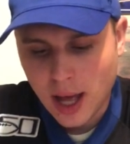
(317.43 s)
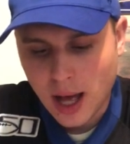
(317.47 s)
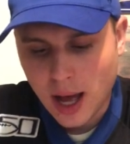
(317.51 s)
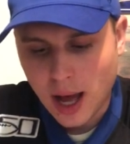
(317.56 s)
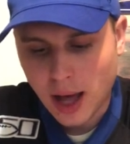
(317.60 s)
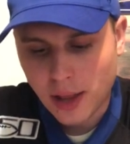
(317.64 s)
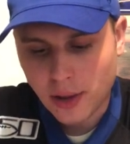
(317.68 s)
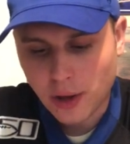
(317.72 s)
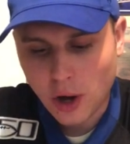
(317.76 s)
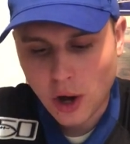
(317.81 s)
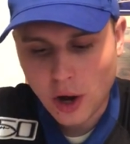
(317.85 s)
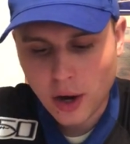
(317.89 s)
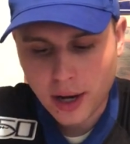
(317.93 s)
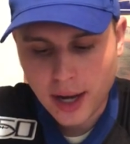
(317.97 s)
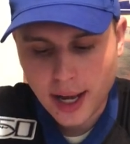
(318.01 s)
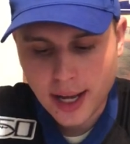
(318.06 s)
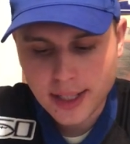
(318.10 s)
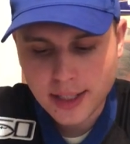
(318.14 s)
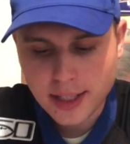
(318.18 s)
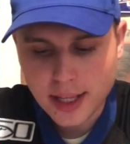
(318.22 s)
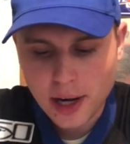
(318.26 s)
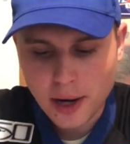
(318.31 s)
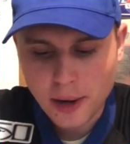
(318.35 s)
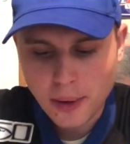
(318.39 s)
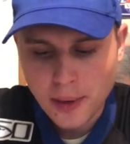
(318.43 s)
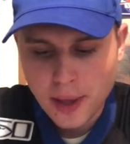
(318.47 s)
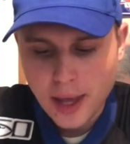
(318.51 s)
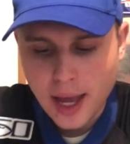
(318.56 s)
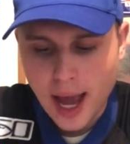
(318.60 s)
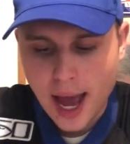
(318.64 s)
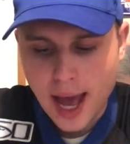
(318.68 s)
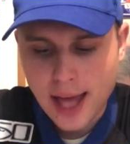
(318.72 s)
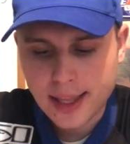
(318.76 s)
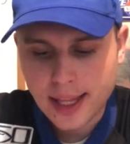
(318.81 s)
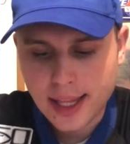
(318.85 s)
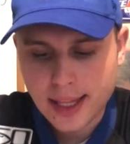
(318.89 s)
The Hawkeyes there,
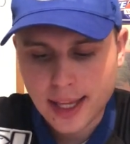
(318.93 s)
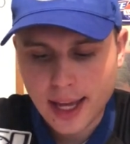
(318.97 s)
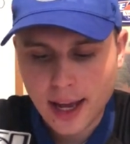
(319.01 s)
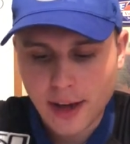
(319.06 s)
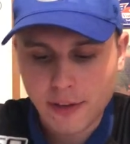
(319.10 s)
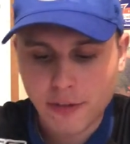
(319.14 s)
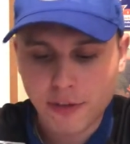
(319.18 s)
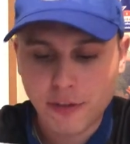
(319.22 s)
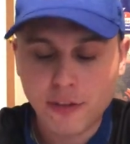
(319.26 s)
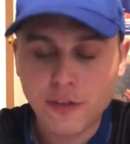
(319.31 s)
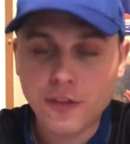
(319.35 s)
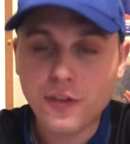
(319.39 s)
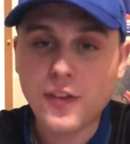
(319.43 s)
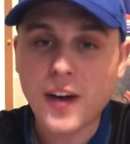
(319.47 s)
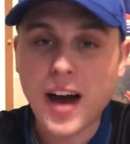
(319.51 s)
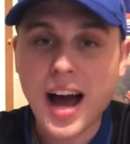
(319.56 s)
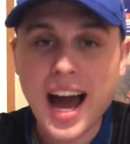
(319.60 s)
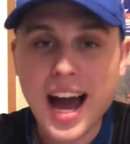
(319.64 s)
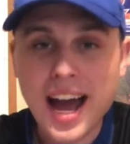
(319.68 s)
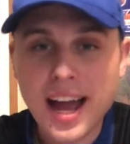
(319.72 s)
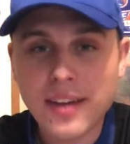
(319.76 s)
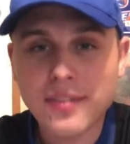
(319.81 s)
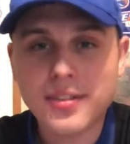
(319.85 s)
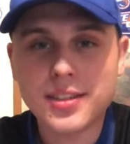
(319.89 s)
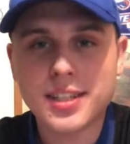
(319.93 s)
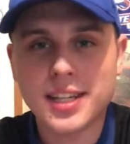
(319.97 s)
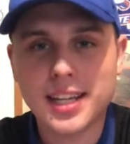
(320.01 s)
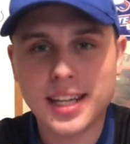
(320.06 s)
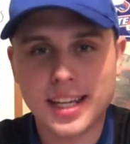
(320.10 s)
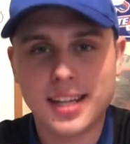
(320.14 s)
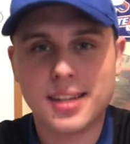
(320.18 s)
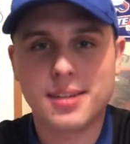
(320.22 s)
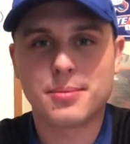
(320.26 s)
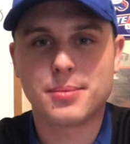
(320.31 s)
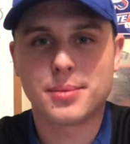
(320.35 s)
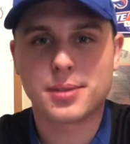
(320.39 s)
and then they have 5
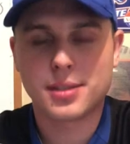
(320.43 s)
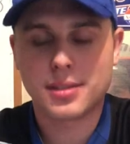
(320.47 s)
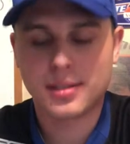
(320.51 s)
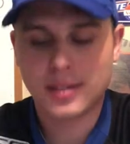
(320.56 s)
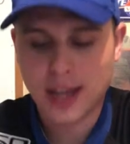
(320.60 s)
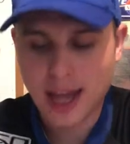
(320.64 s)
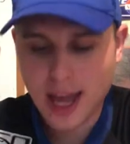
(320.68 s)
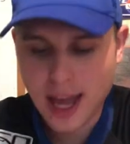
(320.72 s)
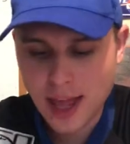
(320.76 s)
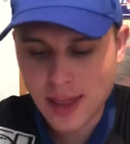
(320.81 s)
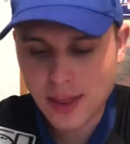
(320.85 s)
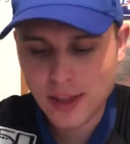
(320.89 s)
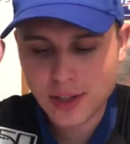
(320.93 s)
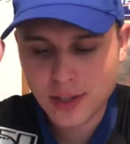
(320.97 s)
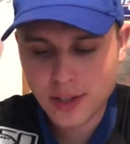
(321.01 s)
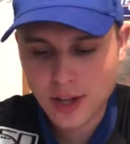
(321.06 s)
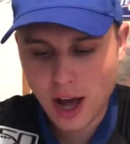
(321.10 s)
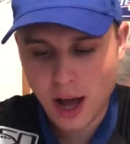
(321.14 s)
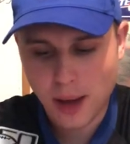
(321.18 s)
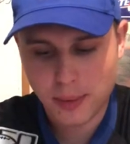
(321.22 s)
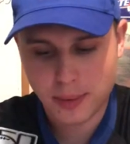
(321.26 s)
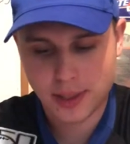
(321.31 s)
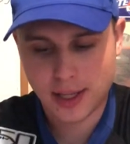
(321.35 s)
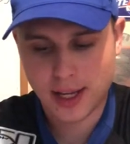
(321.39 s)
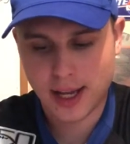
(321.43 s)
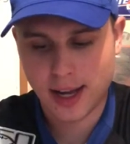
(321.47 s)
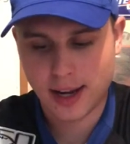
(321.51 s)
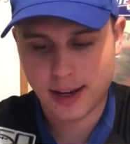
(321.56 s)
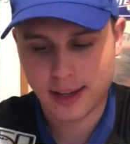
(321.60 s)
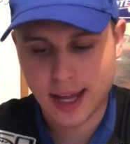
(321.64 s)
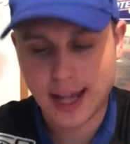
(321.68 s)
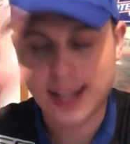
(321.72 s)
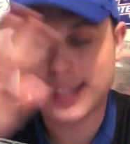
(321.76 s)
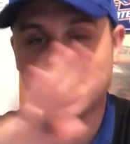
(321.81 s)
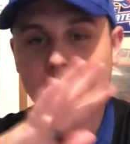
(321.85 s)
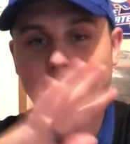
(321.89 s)
teams in the top 10.
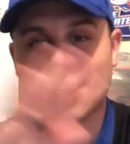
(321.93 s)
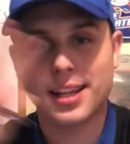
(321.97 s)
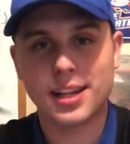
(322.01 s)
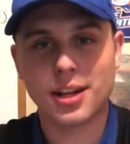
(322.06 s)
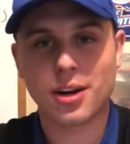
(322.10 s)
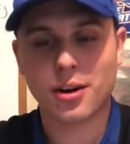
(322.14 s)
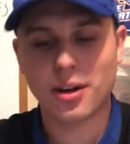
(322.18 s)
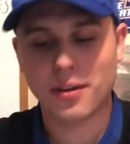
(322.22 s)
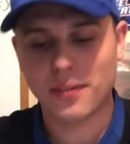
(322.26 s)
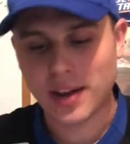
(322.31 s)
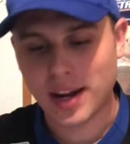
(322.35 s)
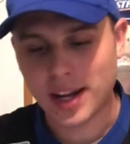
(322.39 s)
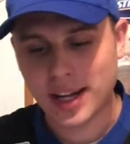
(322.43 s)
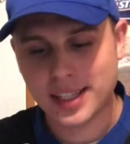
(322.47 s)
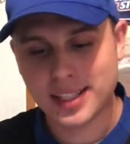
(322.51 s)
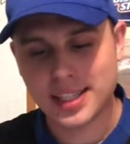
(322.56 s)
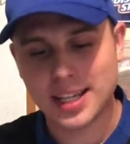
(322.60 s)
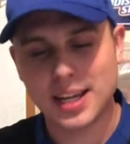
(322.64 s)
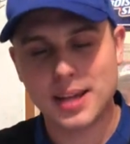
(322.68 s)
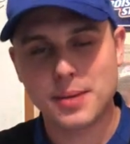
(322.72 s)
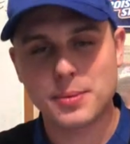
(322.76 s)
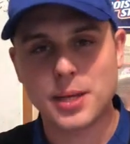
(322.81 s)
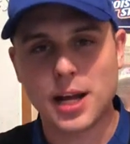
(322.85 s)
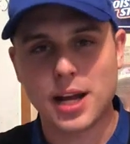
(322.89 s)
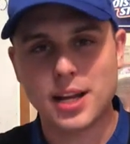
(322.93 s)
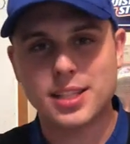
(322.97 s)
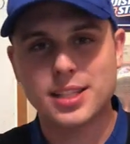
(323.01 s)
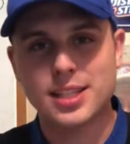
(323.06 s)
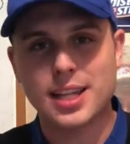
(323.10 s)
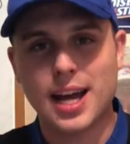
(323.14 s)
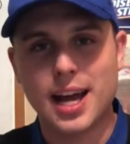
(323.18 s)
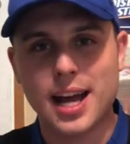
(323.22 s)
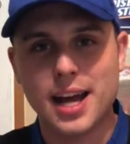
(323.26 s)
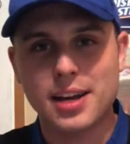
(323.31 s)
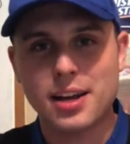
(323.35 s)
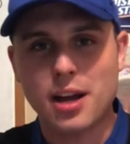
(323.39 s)
That's it. They don't have any teams
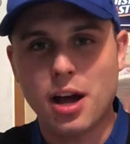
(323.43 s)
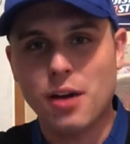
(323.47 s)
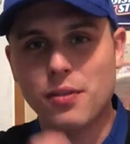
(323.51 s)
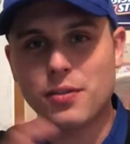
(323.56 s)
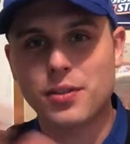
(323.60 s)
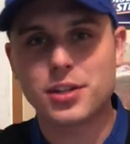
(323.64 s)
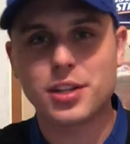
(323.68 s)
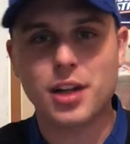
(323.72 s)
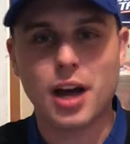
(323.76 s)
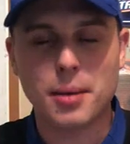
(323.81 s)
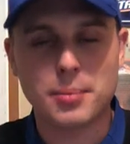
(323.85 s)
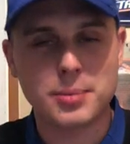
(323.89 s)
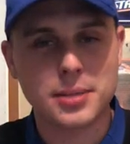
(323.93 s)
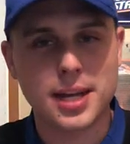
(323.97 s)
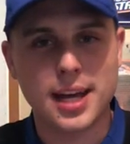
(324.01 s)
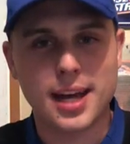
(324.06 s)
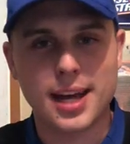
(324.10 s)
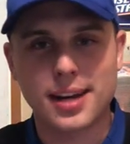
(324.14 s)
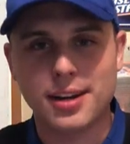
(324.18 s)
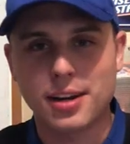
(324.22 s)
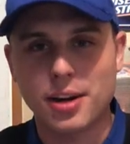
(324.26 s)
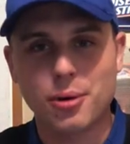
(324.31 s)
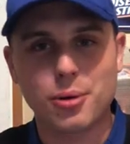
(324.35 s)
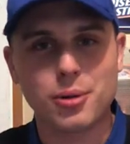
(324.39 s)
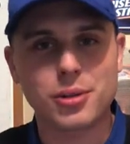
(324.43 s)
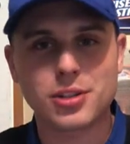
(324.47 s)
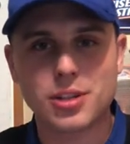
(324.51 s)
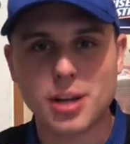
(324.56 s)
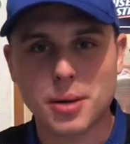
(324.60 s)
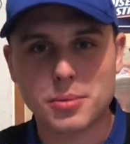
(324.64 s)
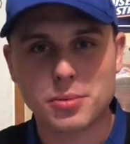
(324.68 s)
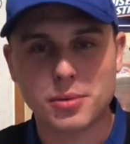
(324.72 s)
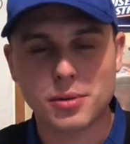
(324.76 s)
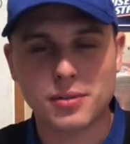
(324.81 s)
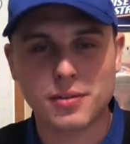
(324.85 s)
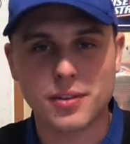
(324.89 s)
outside of the top 10, no of the
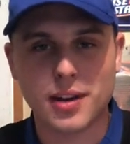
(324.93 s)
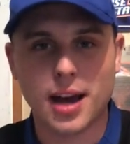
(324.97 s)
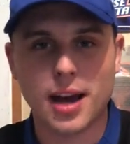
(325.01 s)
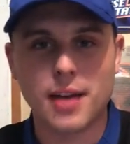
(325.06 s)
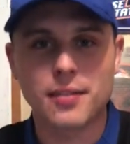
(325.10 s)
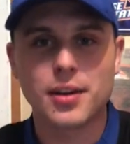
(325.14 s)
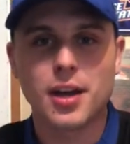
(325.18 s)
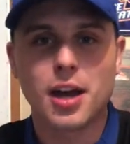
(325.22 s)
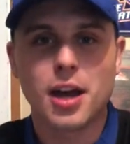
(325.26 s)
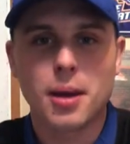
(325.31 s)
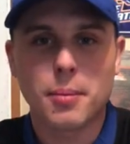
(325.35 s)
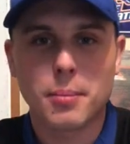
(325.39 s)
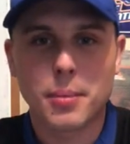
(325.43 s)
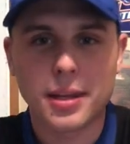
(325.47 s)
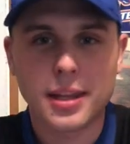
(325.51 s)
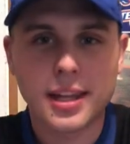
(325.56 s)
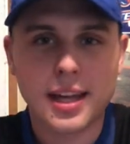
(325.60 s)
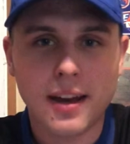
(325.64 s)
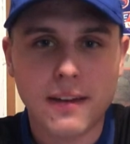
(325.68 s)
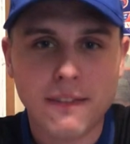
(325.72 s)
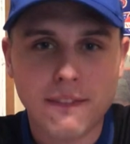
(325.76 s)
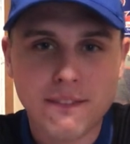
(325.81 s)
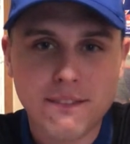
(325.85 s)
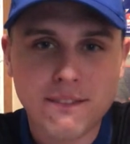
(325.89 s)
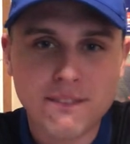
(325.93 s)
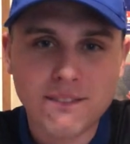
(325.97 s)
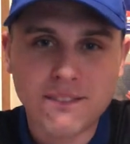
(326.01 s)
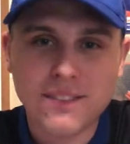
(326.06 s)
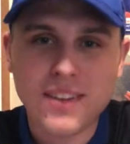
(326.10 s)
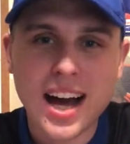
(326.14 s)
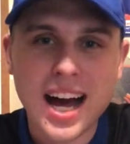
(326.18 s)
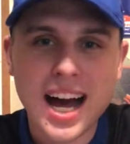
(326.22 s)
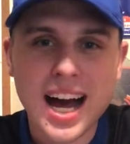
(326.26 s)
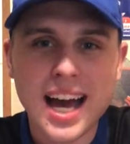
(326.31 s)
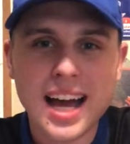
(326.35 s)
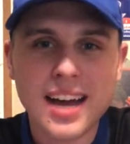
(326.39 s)
top 25, but they have
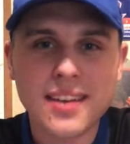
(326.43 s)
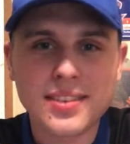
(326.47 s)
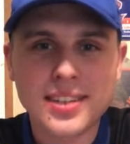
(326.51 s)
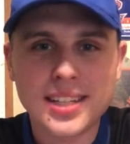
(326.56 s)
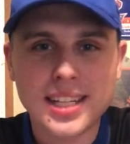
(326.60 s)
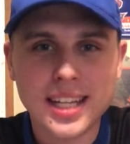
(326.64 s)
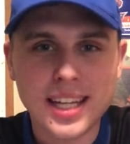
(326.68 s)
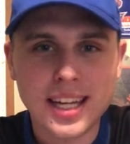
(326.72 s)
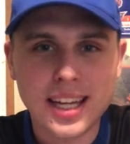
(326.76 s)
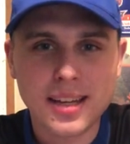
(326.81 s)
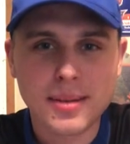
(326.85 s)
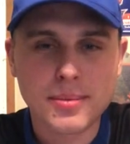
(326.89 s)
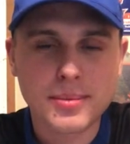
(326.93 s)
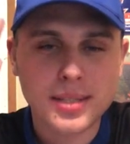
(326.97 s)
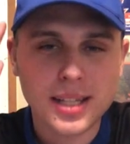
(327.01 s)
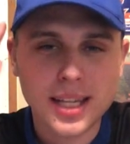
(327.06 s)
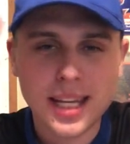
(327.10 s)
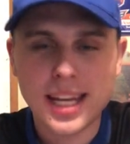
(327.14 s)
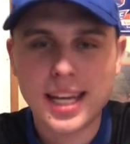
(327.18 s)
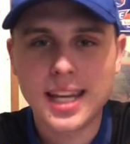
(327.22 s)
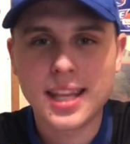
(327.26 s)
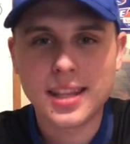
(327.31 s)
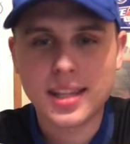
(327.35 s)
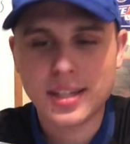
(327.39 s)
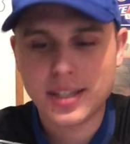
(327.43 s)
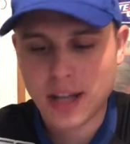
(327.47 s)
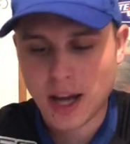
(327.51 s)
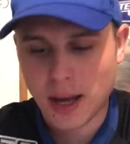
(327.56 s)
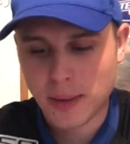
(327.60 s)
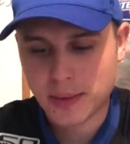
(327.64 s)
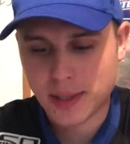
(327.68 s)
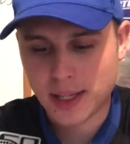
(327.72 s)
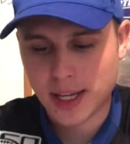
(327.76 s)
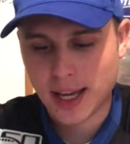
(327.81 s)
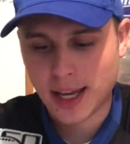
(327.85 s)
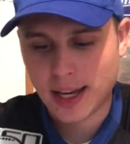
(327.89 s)
5 teams in the
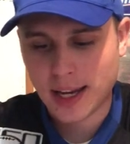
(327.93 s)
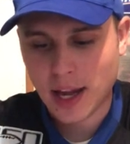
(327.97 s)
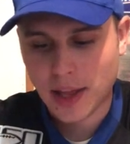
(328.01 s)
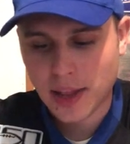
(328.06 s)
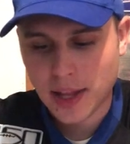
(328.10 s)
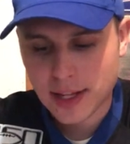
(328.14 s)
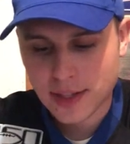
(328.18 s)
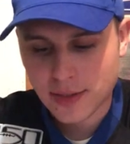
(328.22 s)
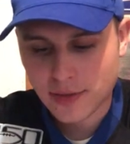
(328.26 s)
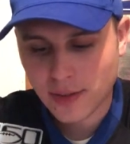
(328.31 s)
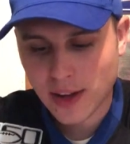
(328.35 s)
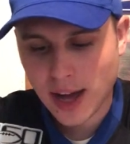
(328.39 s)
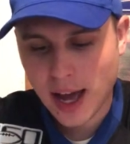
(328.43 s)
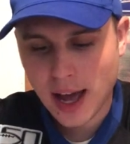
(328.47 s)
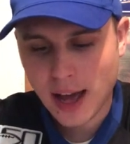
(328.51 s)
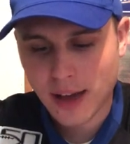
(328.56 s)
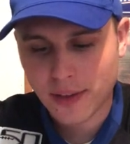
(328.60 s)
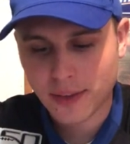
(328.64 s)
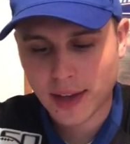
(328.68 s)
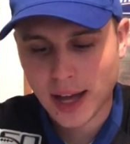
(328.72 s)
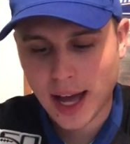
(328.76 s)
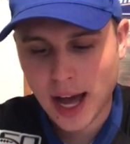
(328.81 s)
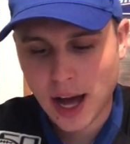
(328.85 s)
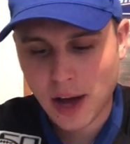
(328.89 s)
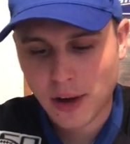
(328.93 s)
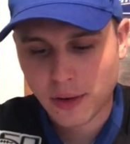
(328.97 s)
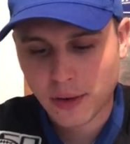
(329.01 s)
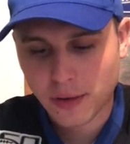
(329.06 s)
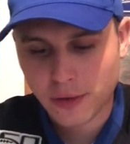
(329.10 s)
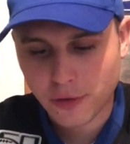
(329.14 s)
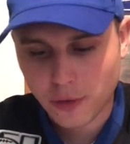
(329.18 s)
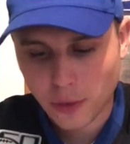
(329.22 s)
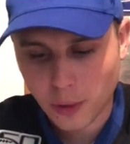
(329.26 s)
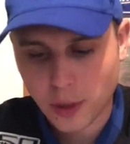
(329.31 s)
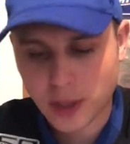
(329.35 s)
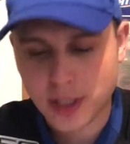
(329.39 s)
top 10. Now that's 5 out
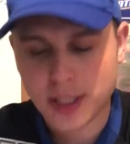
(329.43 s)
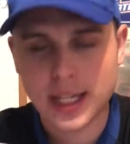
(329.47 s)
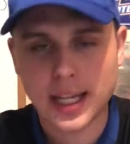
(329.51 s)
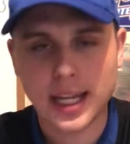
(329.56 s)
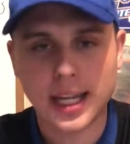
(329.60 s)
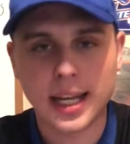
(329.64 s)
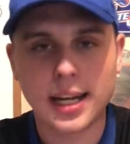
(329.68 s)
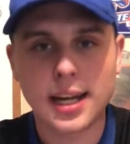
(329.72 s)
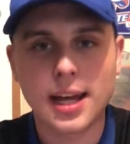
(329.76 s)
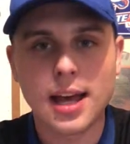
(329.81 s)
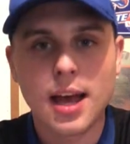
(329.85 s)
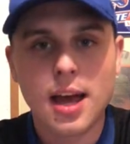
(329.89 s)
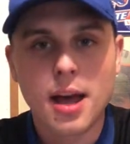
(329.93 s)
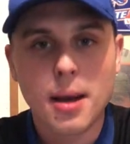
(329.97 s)
of 14,